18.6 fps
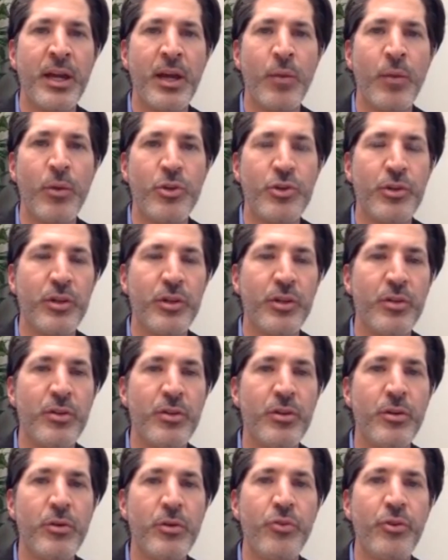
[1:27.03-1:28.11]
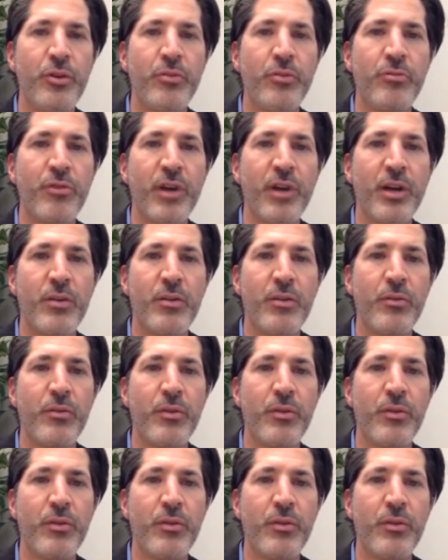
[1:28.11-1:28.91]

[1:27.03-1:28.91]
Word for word: And what you can do is you can find the,